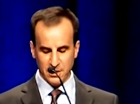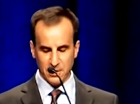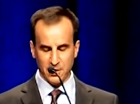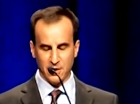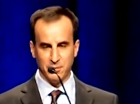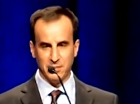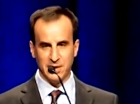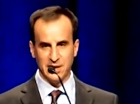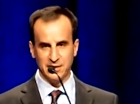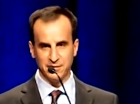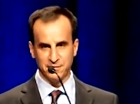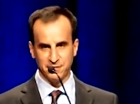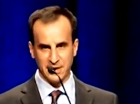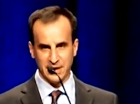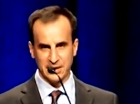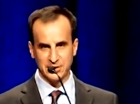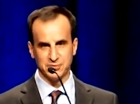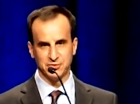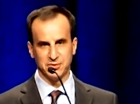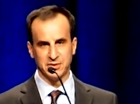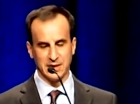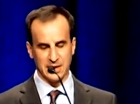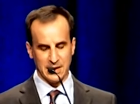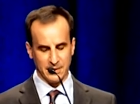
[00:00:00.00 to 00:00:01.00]
our
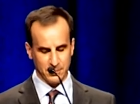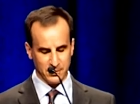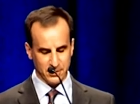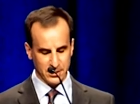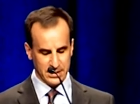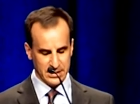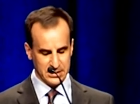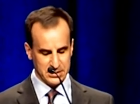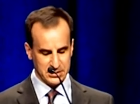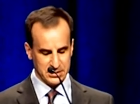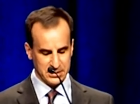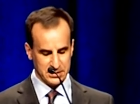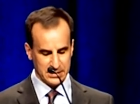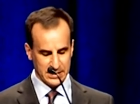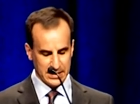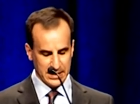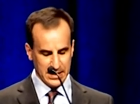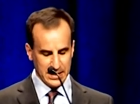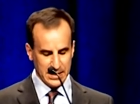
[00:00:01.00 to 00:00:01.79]
manufacturing operation,